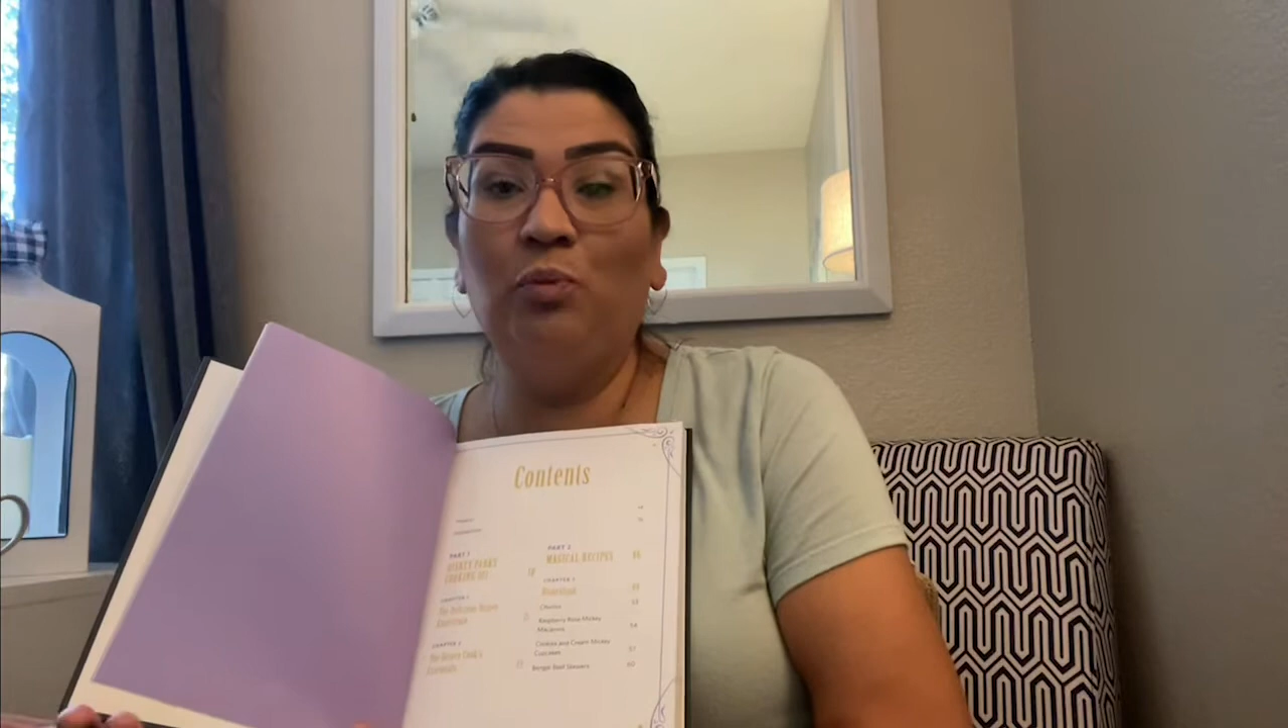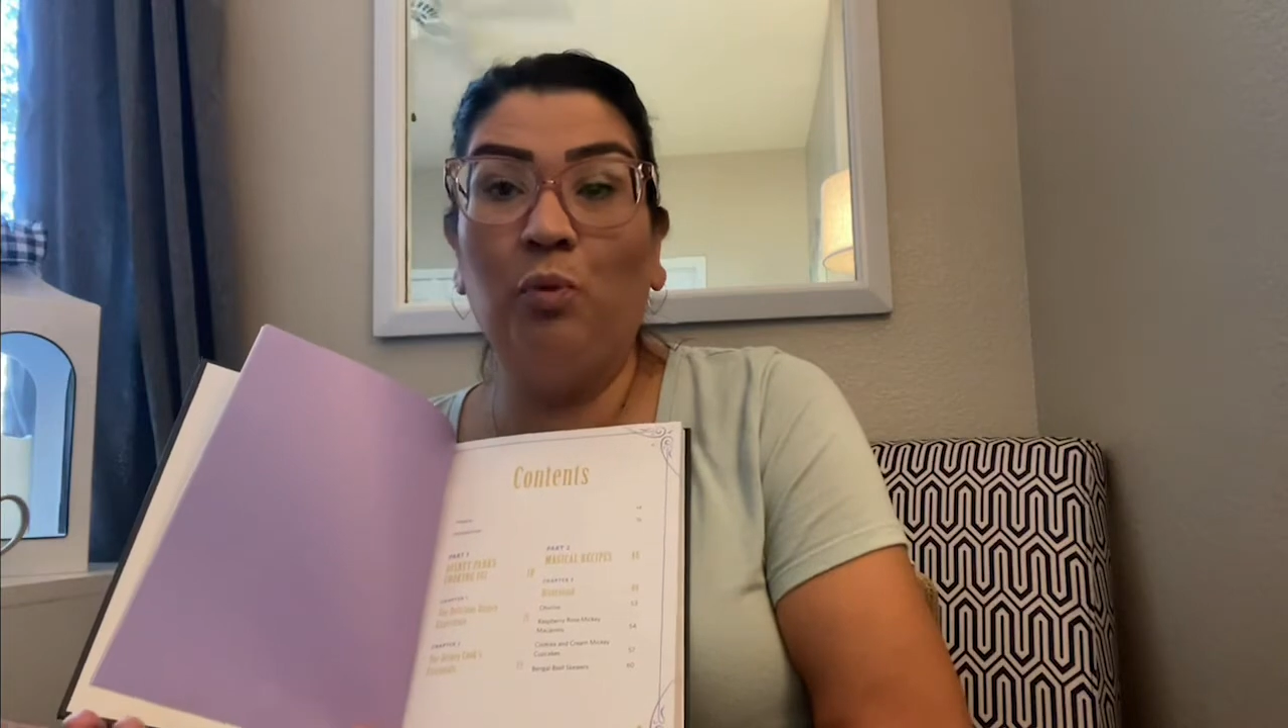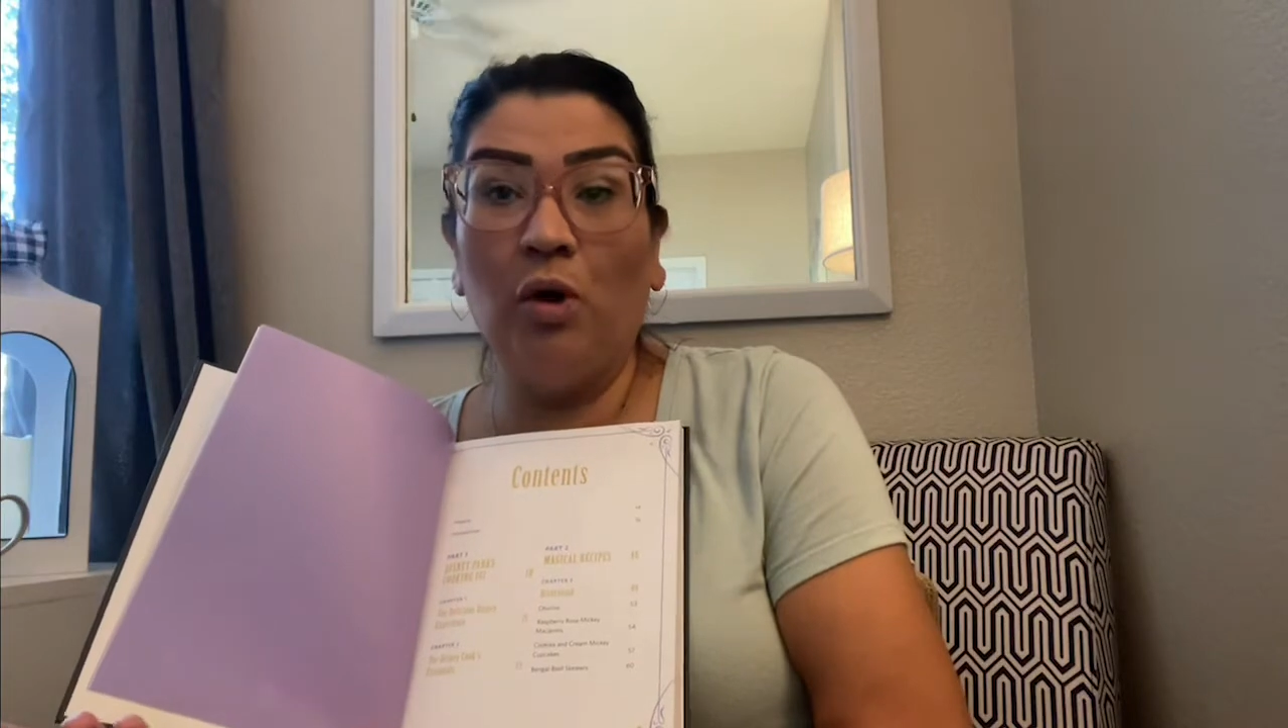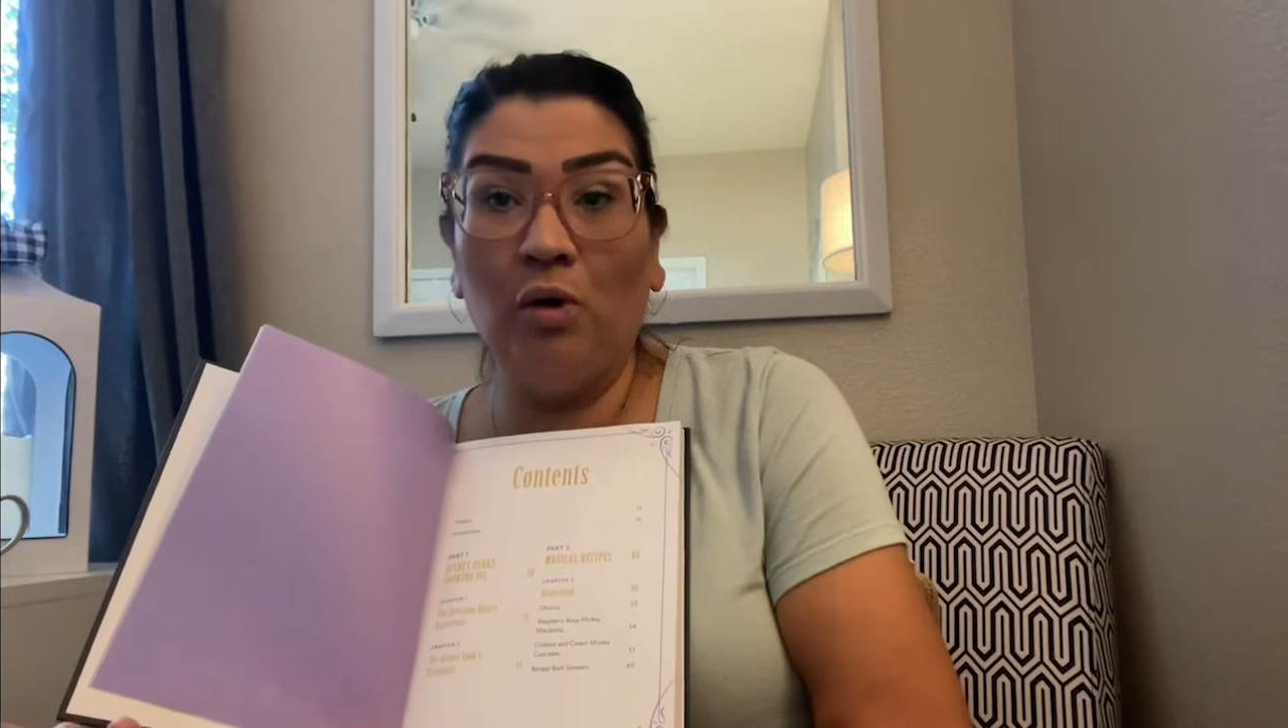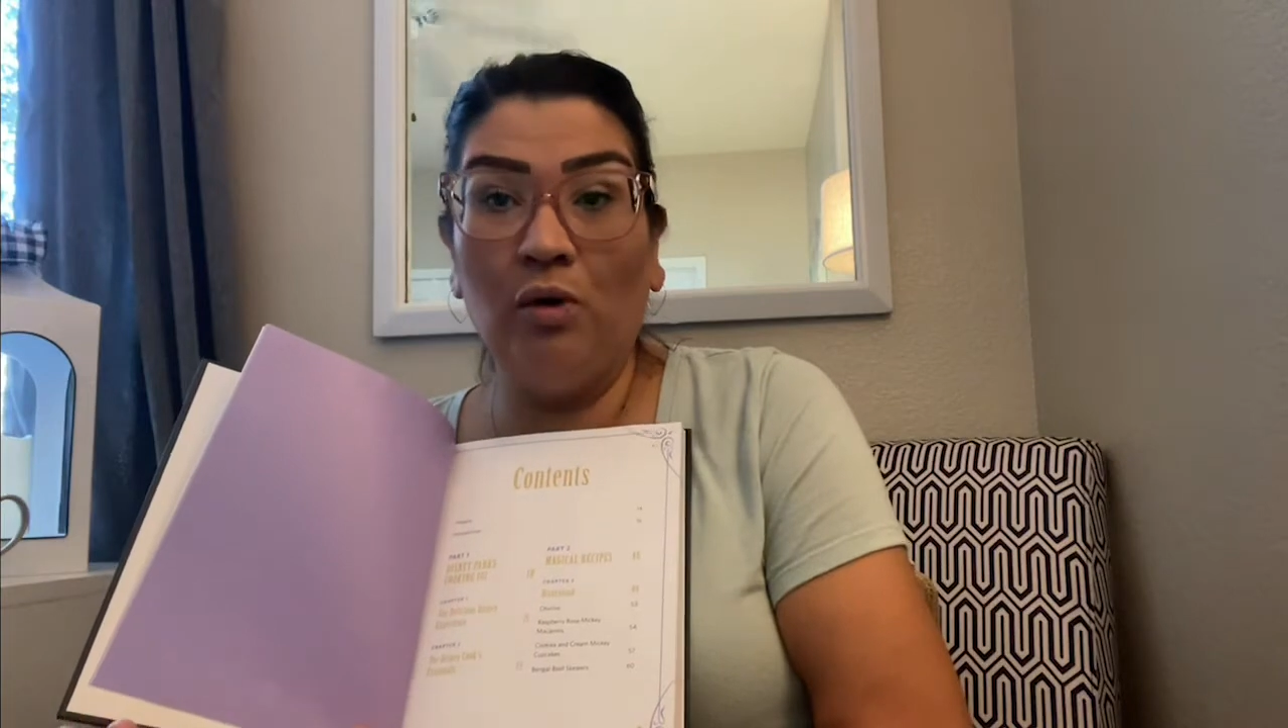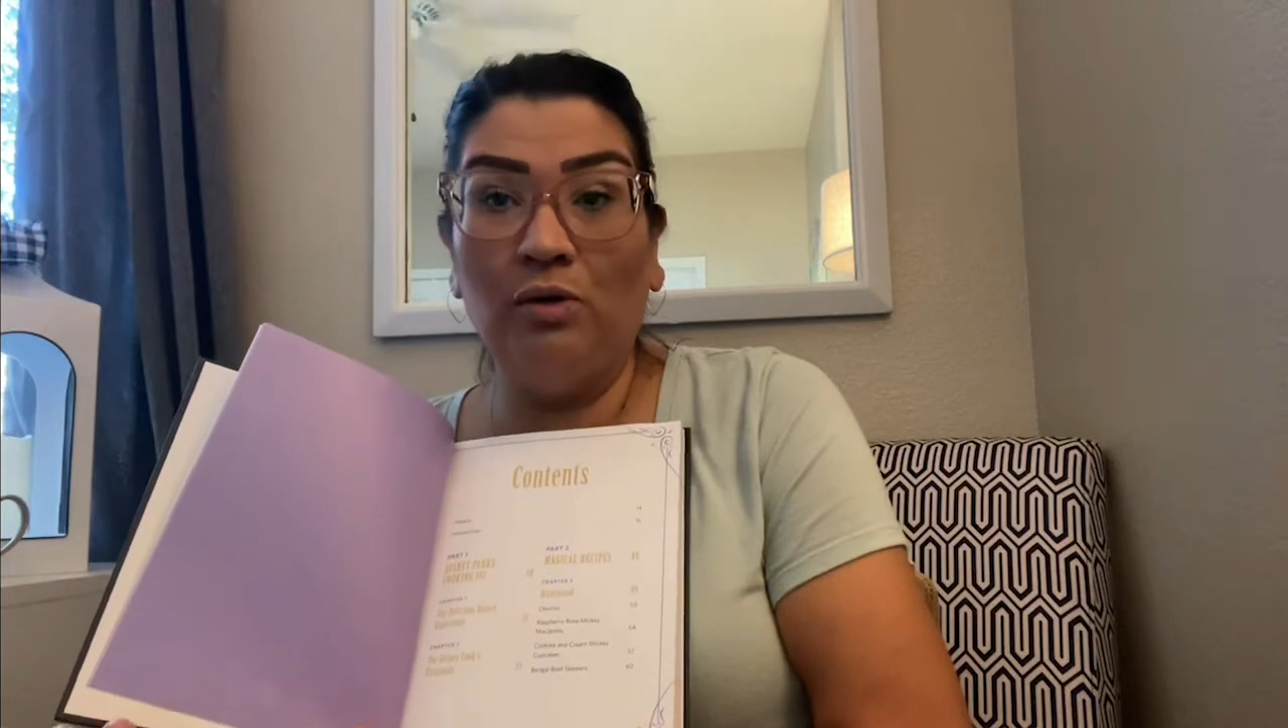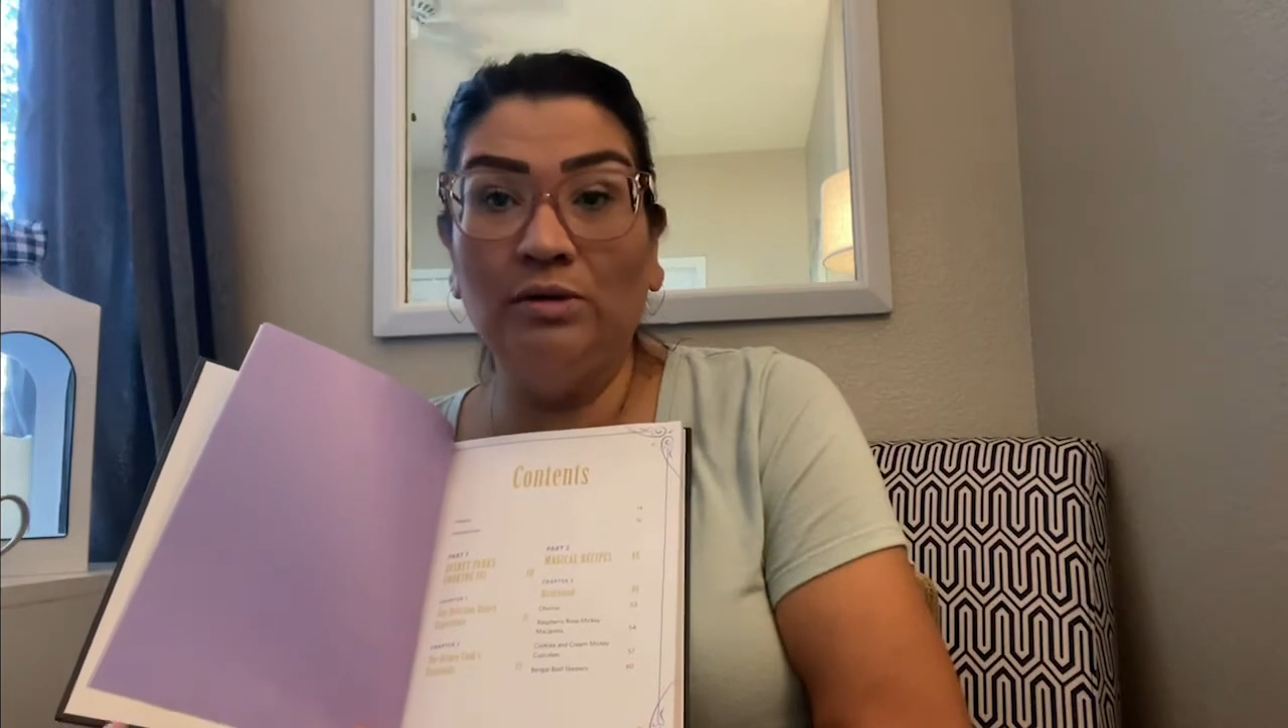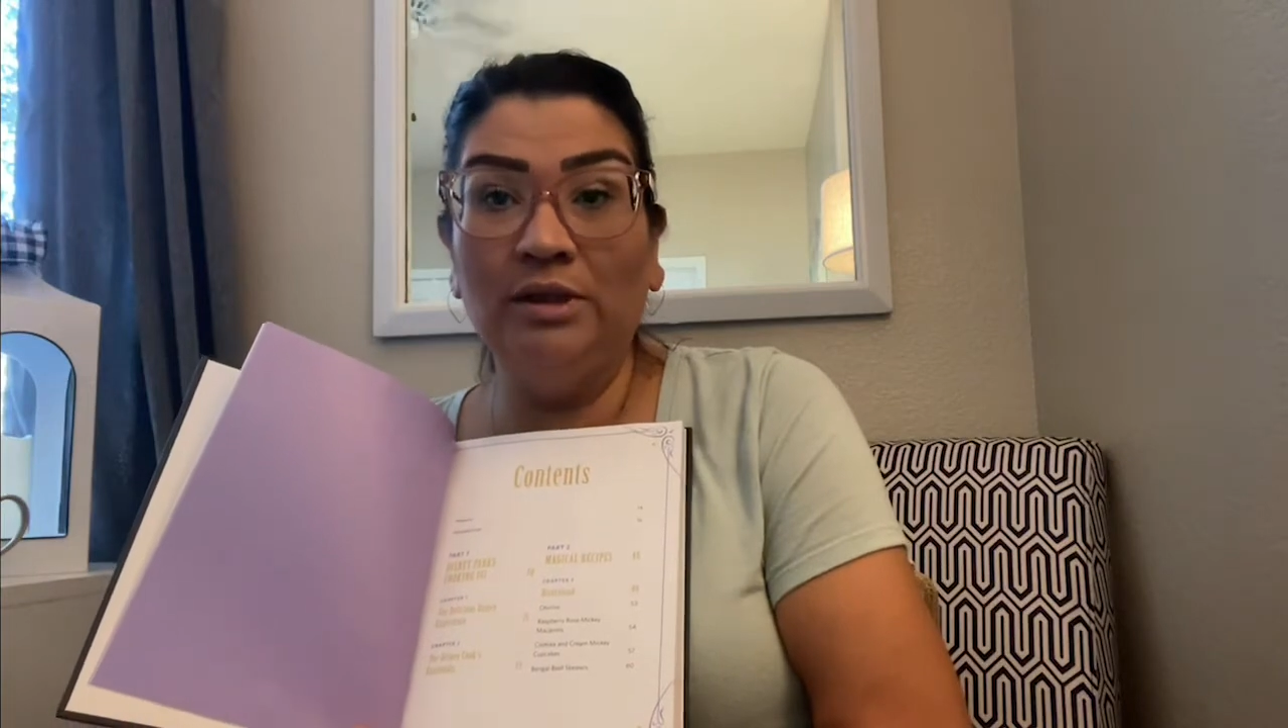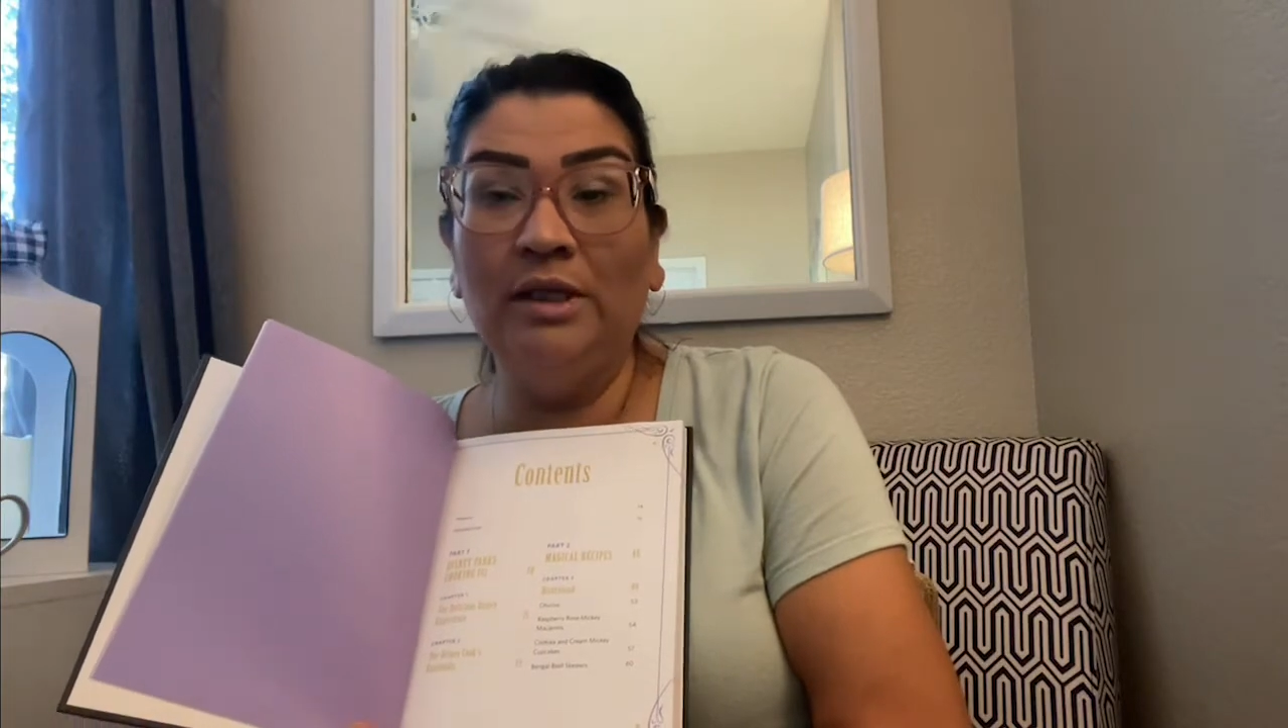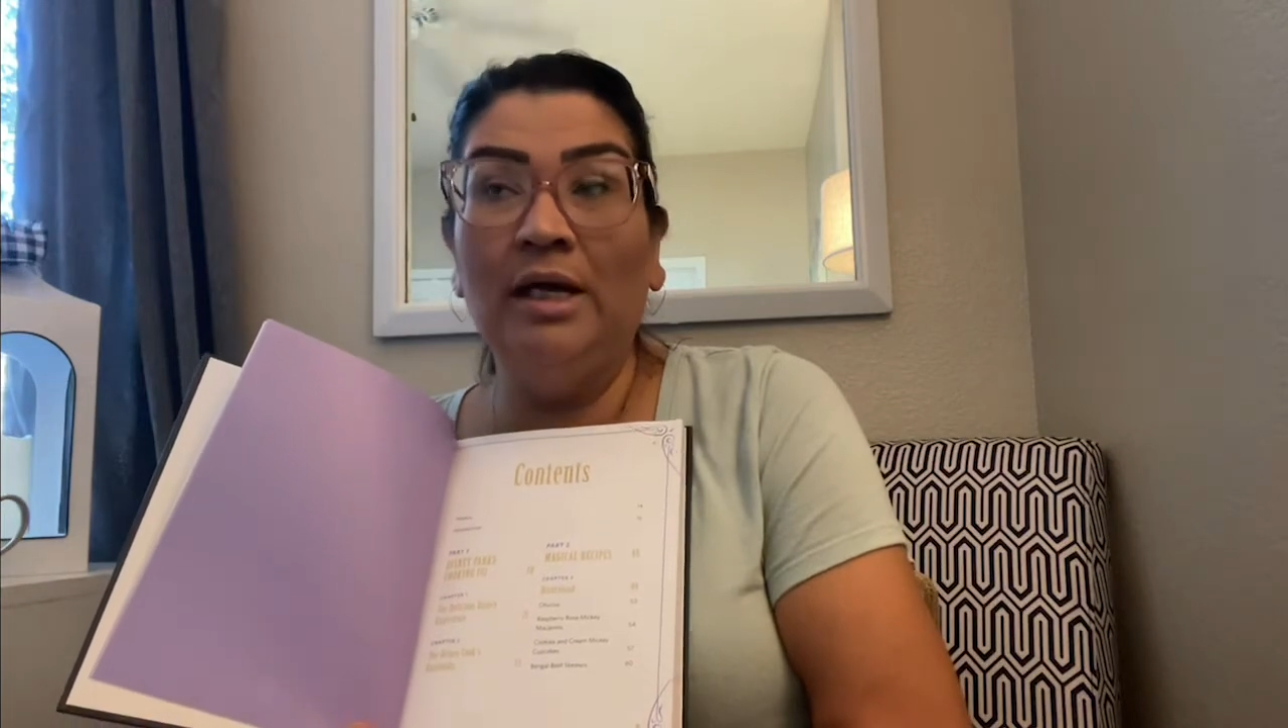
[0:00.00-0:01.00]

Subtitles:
World,